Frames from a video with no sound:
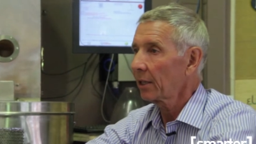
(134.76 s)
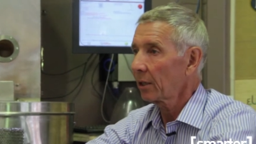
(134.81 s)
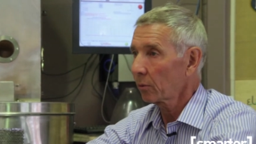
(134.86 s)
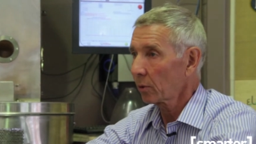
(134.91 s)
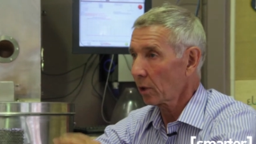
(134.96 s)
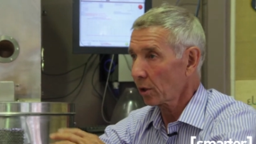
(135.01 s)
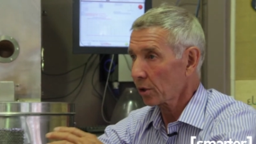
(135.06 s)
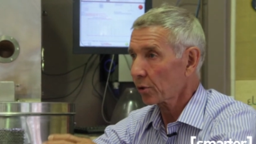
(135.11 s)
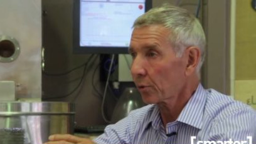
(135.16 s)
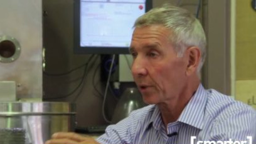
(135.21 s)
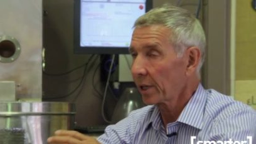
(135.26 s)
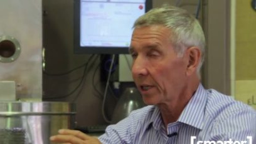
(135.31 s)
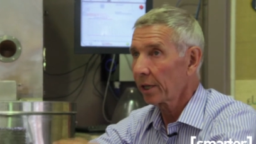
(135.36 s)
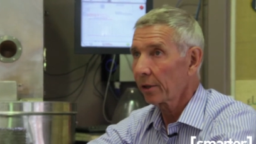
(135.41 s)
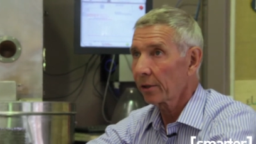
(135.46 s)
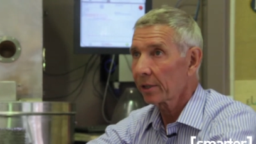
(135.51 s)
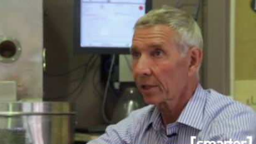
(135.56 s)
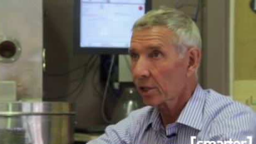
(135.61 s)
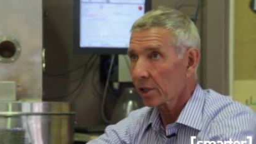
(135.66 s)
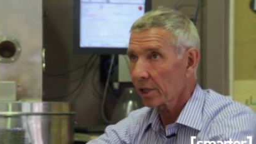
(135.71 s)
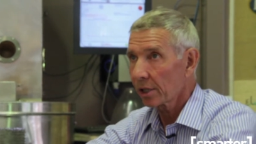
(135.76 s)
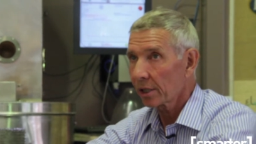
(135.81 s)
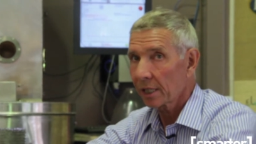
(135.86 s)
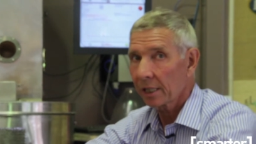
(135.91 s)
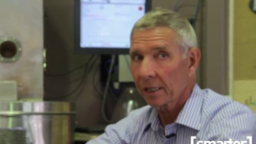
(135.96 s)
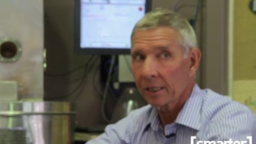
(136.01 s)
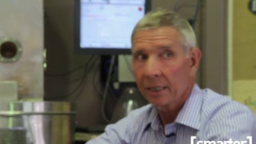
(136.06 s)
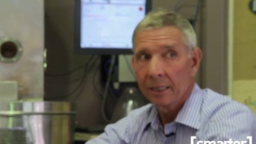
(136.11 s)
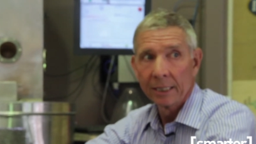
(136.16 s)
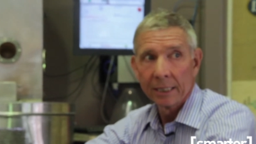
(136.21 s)
a roastery here in
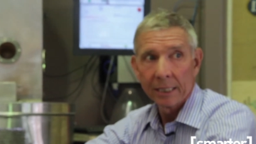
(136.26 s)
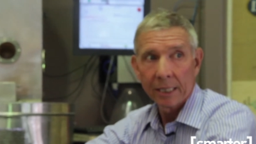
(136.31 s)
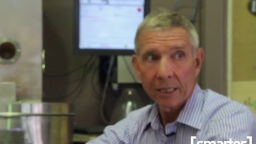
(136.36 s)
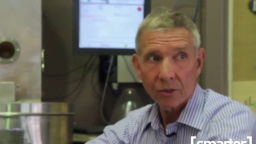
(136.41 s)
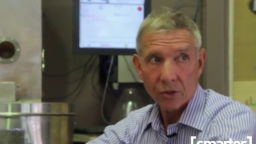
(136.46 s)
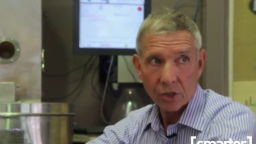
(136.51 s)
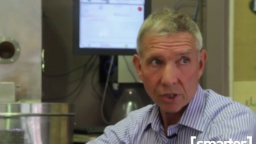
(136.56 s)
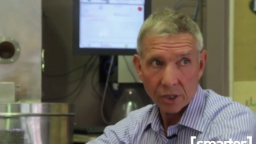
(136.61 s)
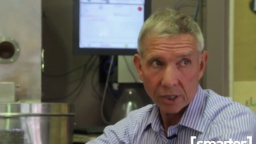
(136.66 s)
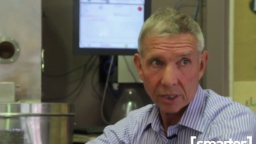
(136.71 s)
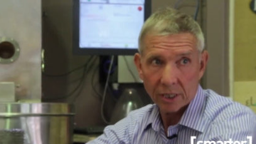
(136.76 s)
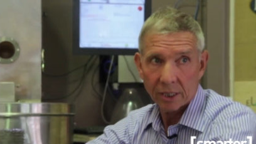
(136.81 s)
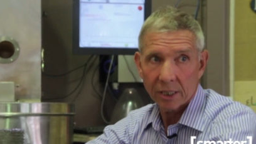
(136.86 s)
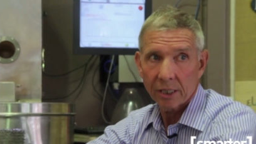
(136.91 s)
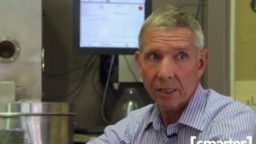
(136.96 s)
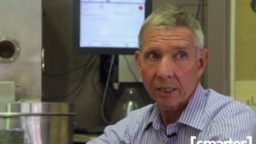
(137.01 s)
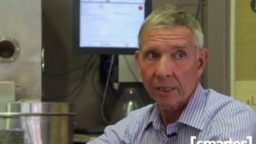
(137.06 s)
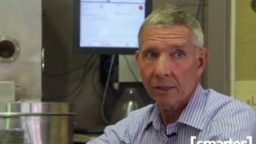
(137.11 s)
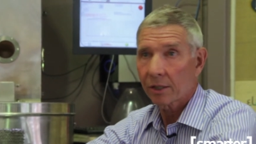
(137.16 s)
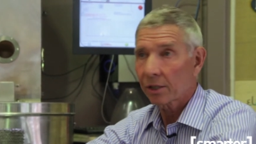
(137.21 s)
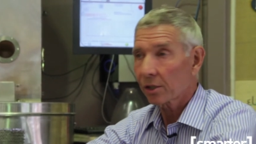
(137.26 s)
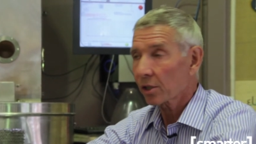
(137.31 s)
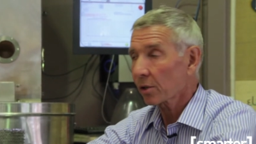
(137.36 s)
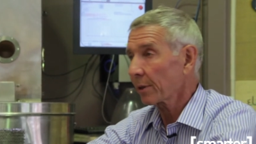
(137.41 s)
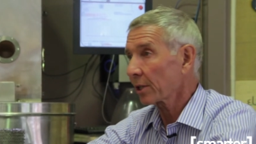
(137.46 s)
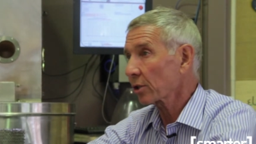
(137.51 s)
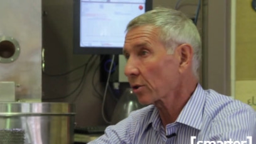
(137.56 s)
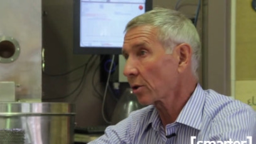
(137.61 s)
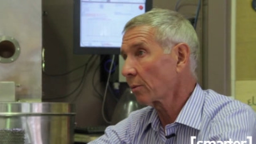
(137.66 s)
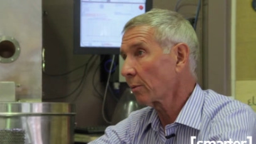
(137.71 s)
Sydney. In Sydney, in the espresso